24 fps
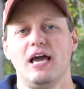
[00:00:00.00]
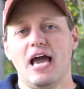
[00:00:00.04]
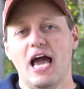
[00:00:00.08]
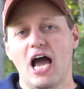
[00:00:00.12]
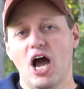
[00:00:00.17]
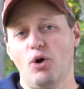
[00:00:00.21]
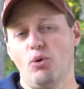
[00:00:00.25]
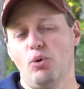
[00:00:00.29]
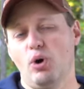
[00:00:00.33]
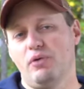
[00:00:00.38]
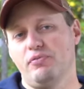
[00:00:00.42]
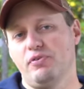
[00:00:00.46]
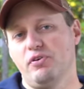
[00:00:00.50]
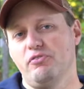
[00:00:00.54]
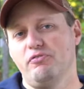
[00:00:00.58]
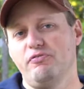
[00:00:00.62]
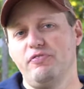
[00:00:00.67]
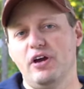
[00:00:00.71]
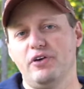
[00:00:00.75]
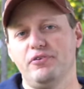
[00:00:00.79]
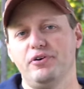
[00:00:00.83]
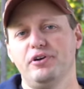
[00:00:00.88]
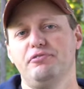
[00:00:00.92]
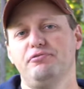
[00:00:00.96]
However,
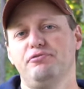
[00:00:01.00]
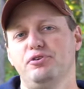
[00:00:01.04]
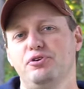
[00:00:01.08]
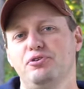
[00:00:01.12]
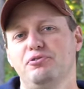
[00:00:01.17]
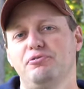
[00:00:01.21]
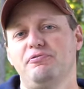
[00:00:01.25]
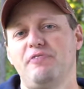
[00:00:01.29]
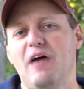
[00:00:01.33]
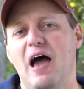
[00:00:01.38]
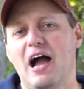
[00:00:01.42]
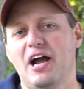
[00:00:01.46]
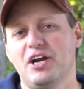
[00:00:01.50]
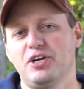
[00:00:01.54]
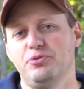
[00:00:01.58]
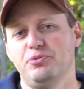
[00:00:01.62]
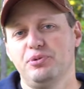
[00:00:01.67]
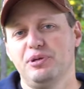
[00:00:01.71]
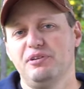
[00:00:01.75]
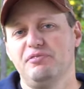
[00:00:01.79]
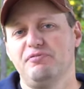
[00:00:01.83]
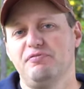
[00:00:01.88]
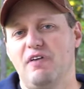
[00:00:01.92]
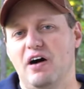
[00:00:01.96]
very few
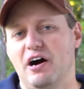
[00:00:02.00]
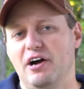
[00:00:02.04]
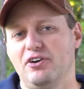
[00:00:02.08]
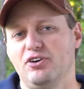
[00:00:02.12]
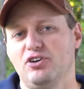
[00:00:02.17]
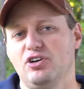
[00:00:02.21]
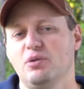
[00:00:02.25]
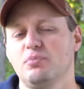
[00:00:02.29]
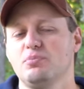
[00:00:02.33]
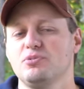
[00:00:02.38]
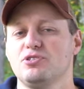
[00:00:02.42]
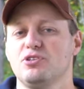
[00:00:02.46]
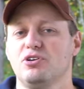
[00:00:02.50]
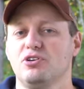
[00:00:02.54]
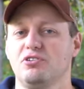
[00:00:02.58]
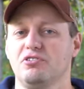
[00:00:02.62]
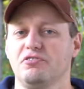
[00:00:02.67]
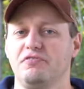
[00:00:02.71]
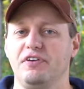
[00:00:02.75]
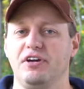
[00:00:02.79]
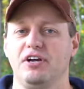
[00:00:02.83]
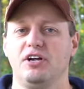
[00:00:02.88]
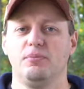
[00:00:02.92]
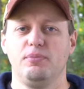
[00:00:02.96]
factory firearms are
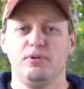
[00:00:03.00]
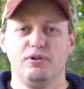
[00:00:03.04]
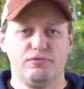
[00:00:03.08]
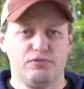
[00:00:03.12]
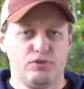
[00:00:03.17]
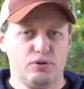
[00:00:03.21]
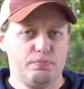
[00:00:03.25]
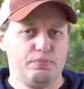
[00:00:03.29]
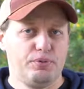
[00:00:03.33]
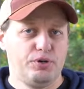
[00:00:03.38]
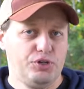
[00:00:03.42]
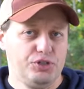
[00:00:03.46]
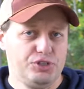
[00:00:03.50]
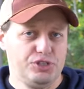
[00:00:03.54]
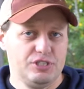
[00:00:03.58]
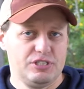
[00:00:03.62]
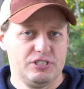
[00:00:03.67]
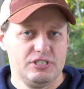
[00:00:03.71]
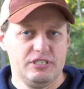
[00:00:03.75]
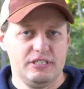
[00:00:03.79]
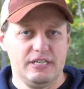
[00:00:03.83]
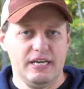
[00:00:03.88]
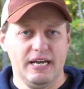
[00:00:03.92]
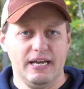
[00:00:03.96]
available for
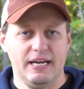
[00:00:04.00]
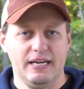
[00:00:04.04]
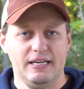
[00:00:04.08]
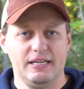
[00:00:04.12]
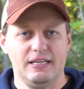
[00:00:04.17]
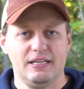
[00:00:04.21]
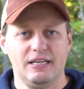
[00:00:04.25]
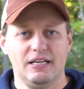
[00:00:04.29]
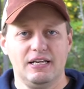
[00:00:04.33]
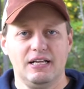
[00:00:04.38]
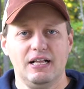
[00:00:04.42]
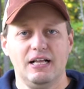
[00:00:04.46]
purchase today.